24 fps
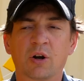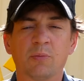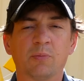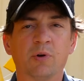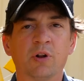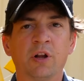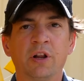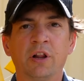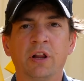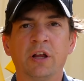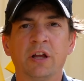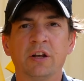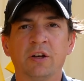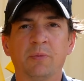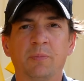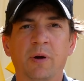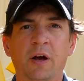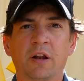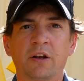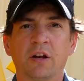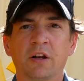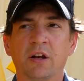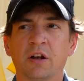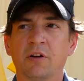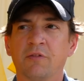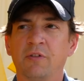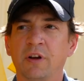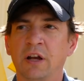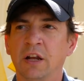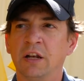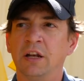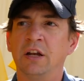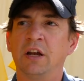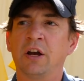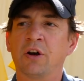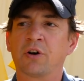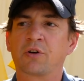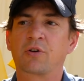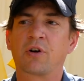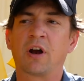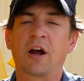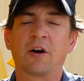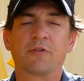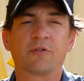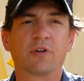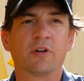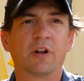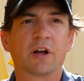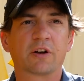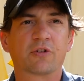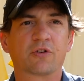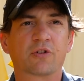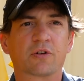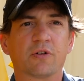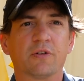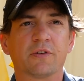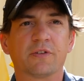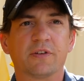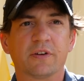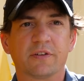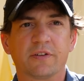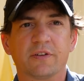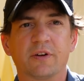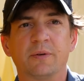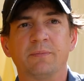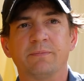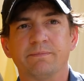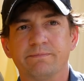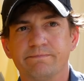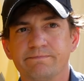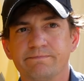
completely independent of any aircraft electrical system.